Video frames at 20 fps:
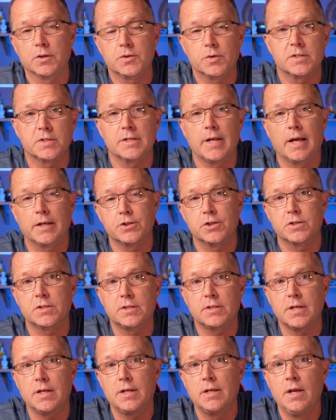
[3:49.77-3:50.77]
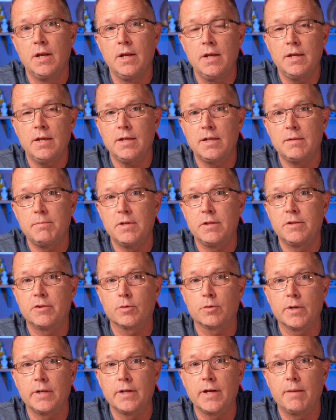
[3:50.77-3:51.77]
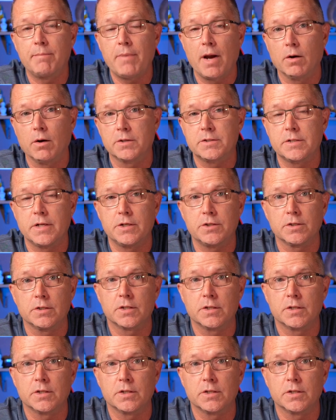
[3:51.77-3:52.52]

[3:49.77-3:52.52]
So it's not just the EB3A power station,